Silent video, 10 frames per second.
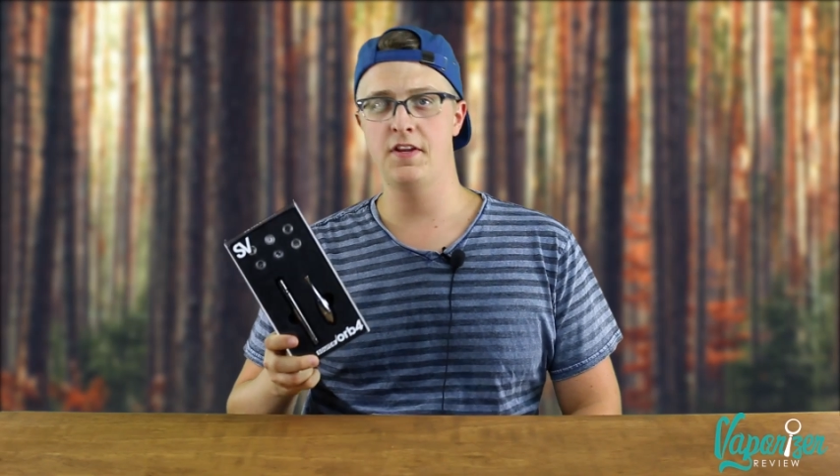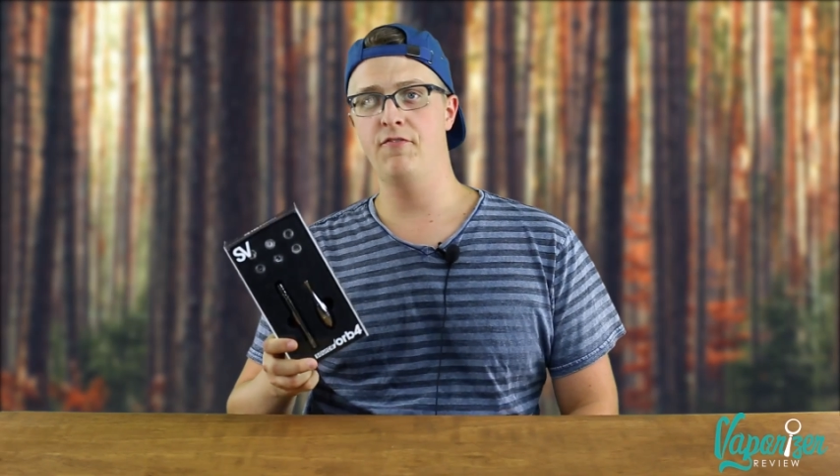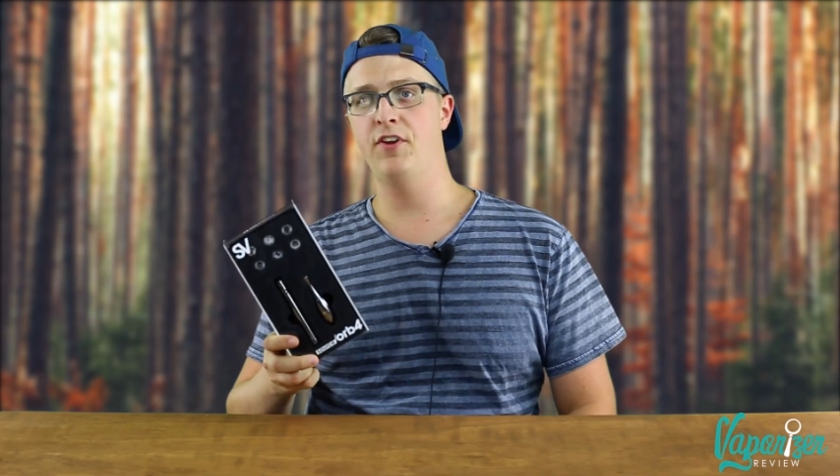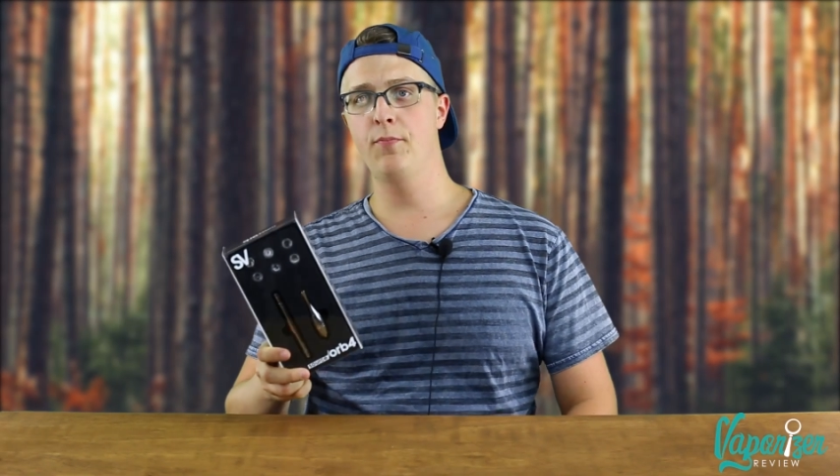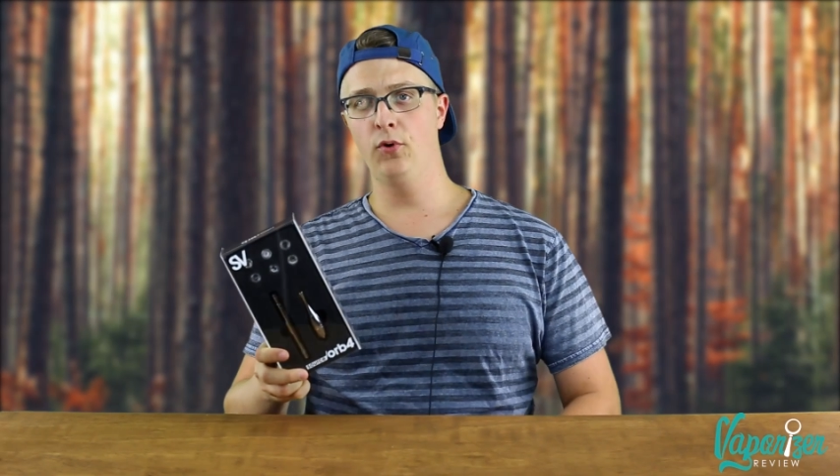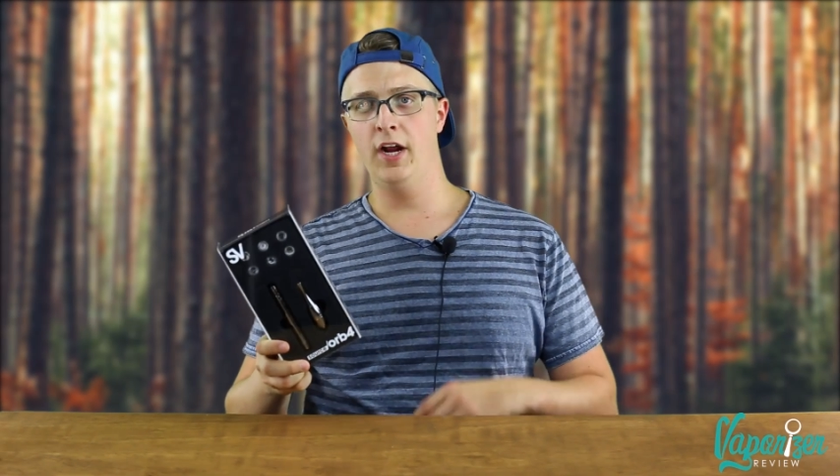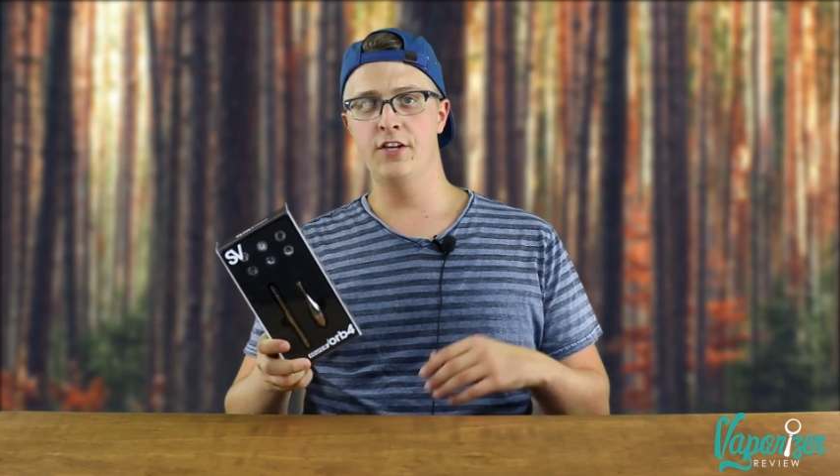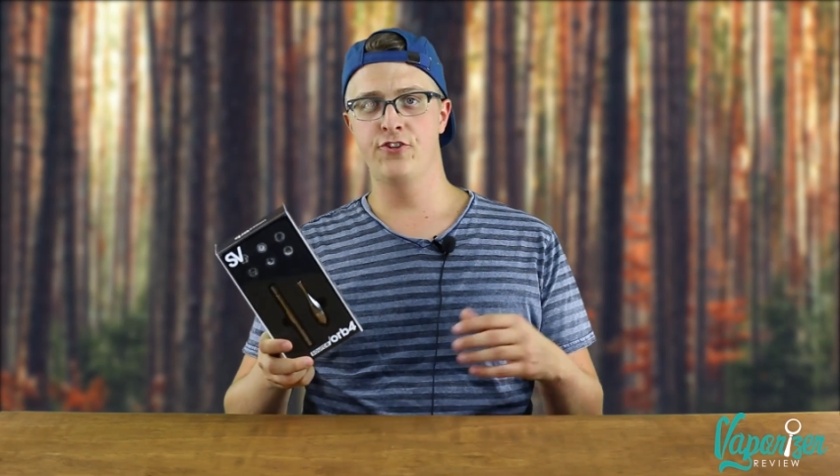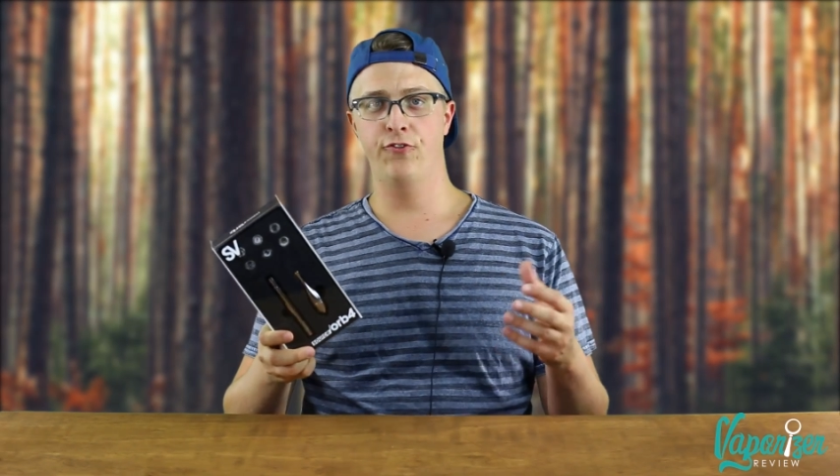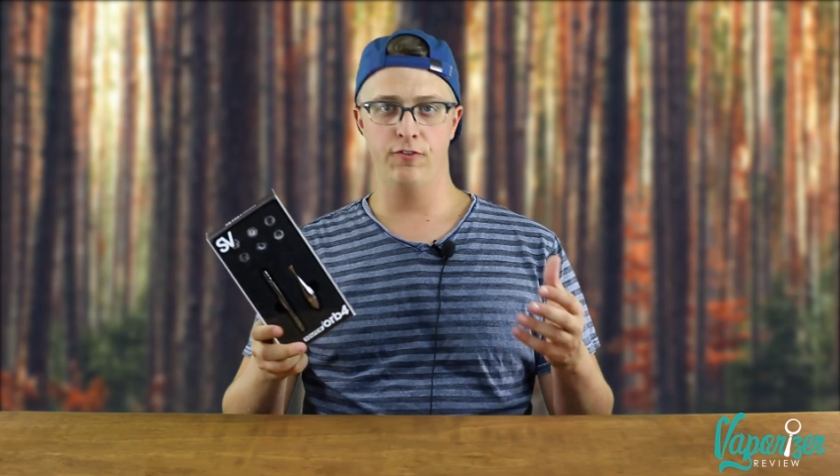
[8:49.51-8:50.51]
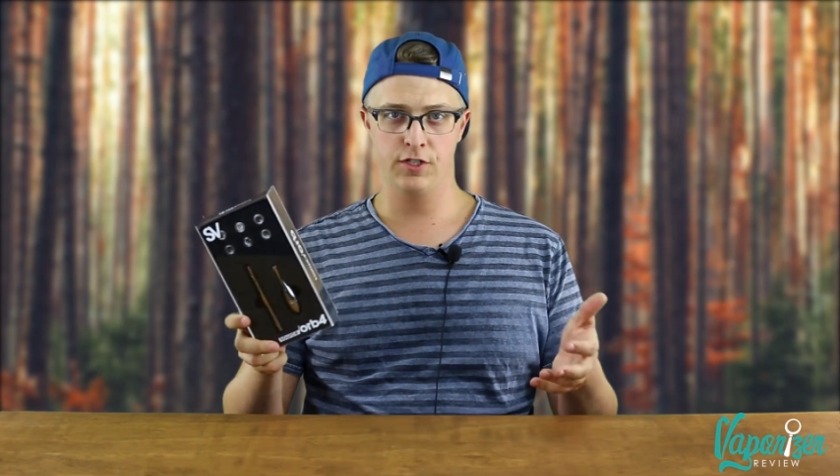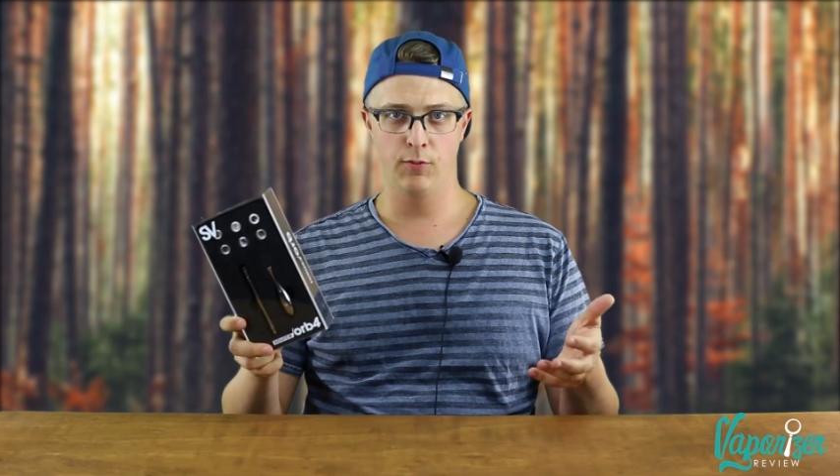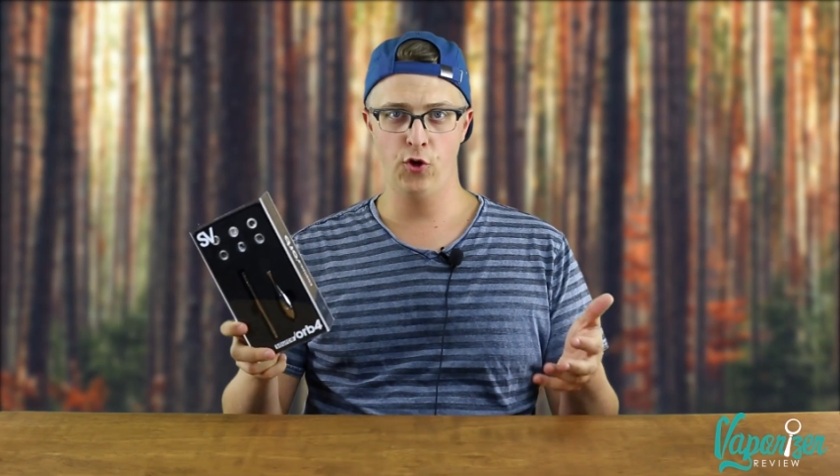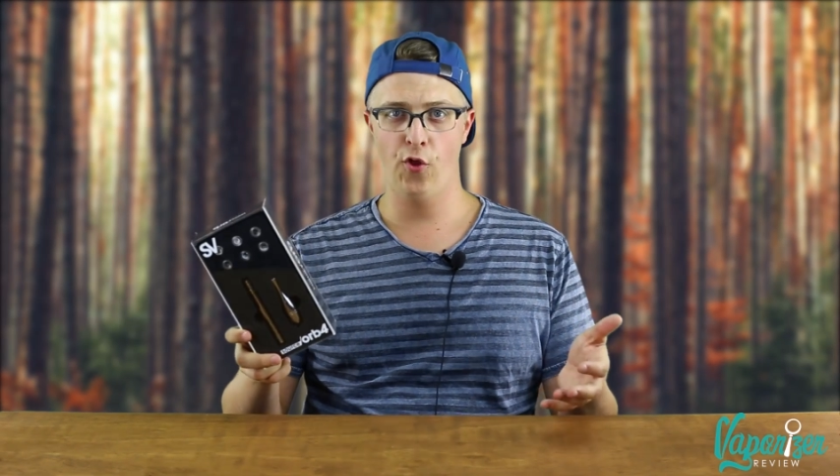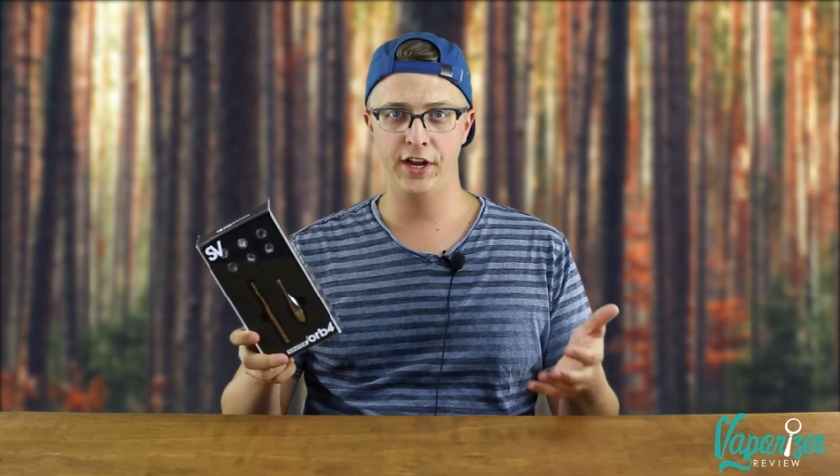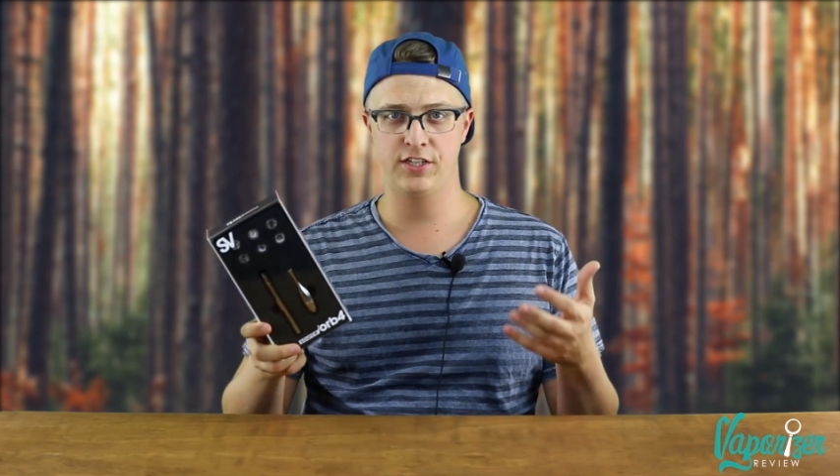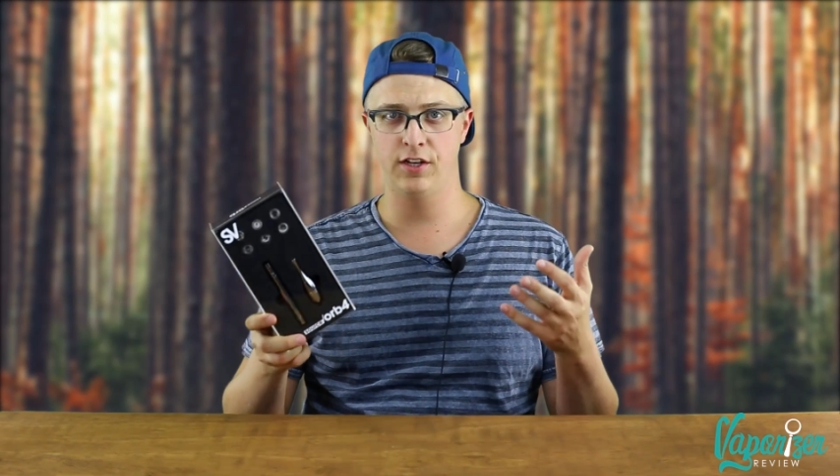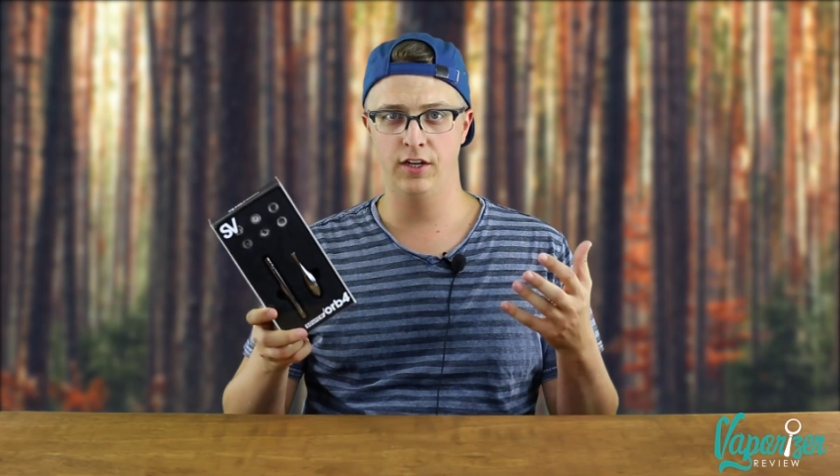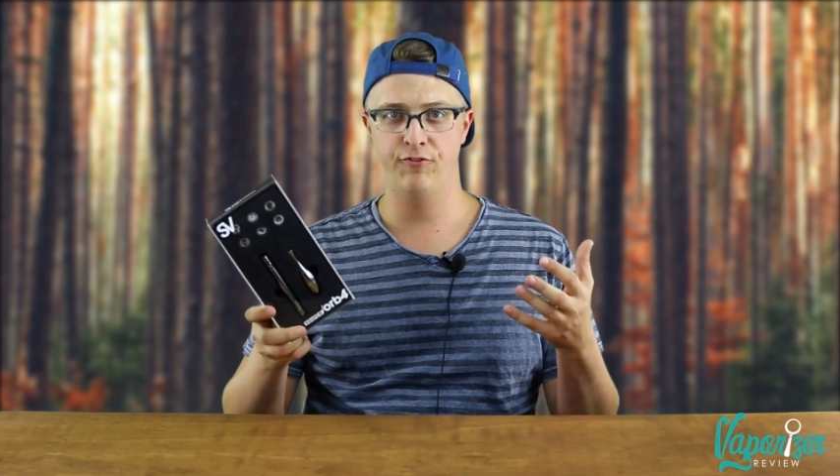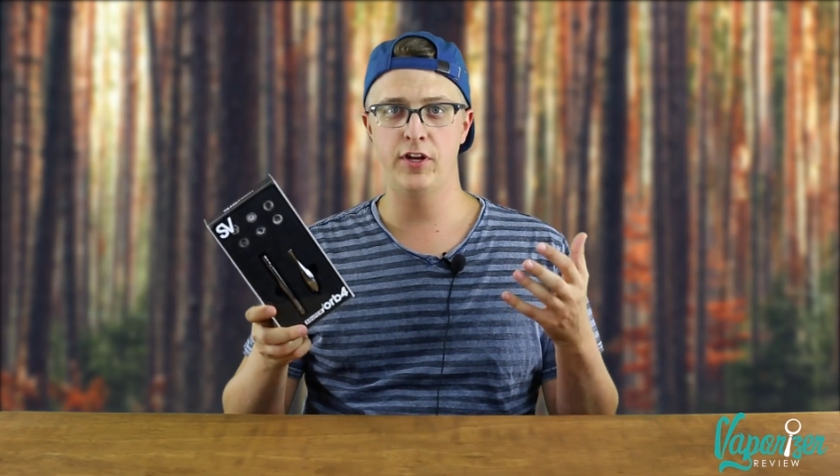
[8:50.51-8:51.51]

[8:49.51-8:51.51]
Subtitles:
a vaporizer for someone who likes to